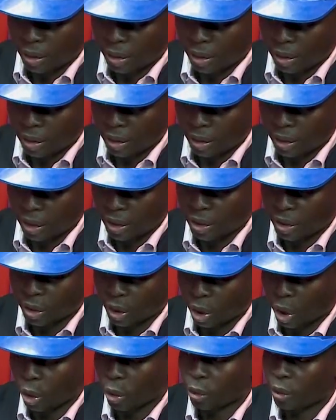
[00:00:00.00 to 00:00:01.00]
this
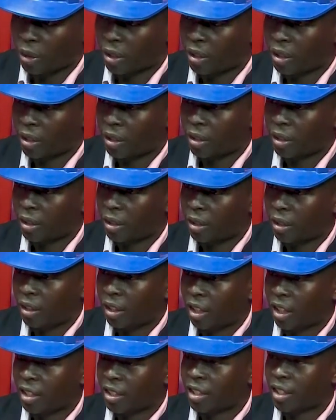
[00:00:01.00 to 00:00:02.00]
course
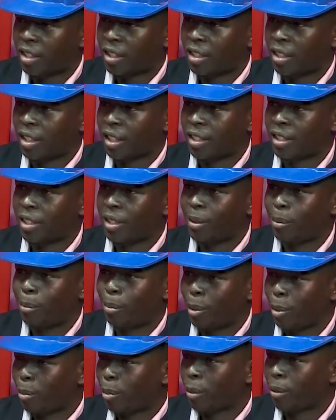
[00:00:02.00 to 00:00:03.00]
has attracted
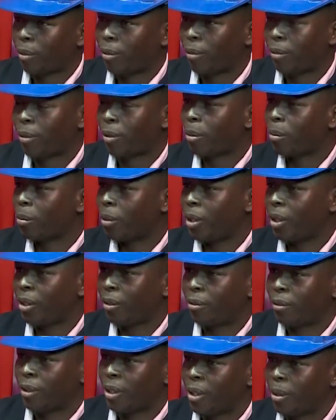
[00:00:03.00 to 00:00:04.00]
people from
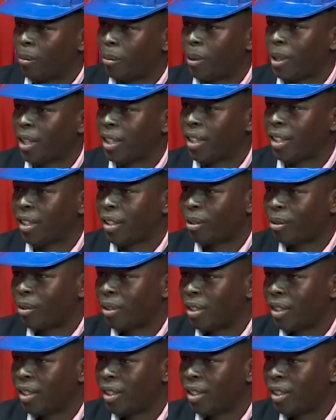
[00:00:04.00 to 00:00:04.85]
different backgrounds.